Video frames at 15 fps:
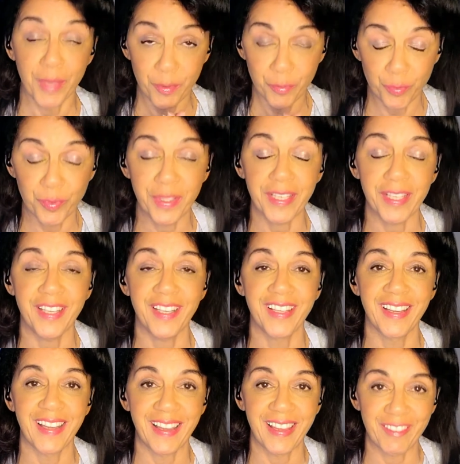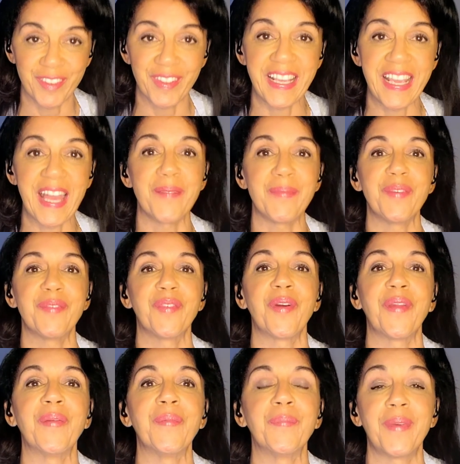Like really happy for
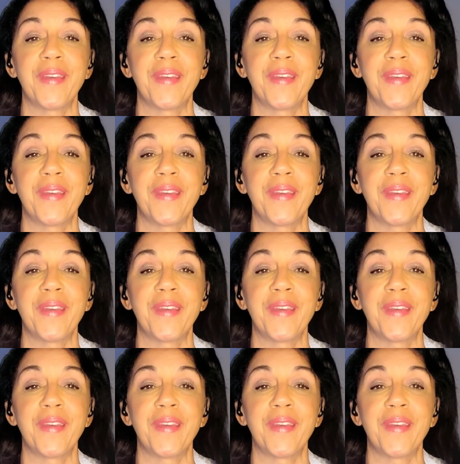them,